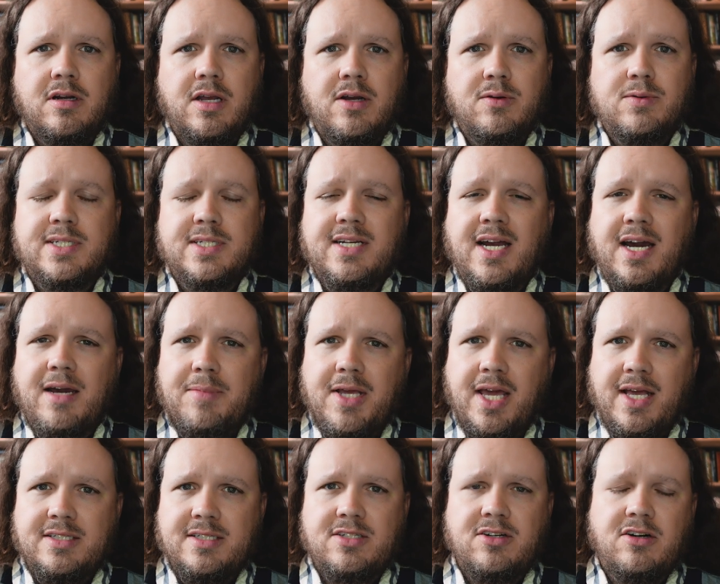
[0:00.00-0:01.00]
It was time to
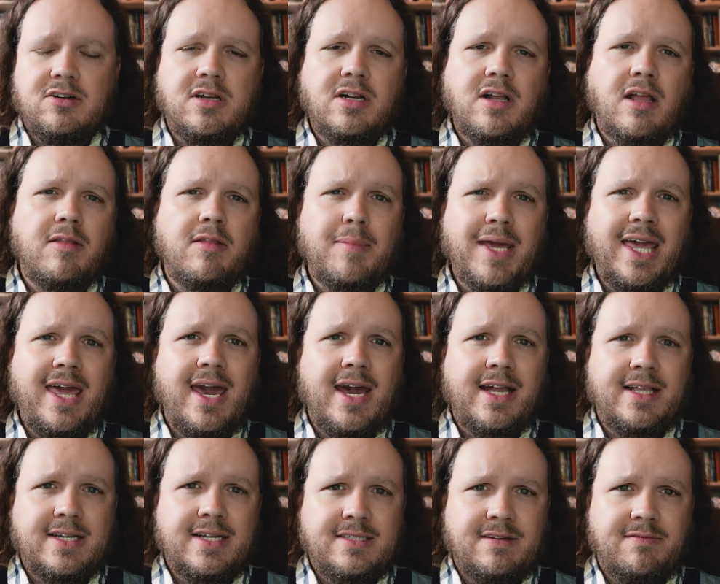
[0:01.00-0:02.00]
get started on the
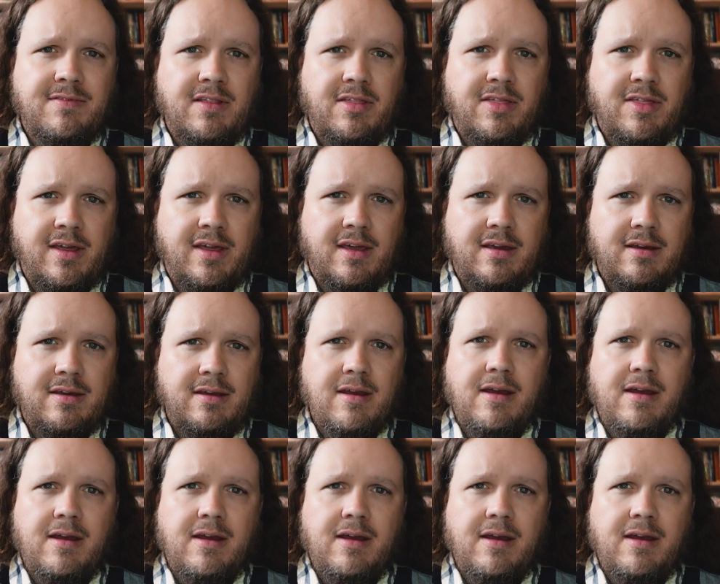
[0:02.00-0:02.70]
mechanics of the thing,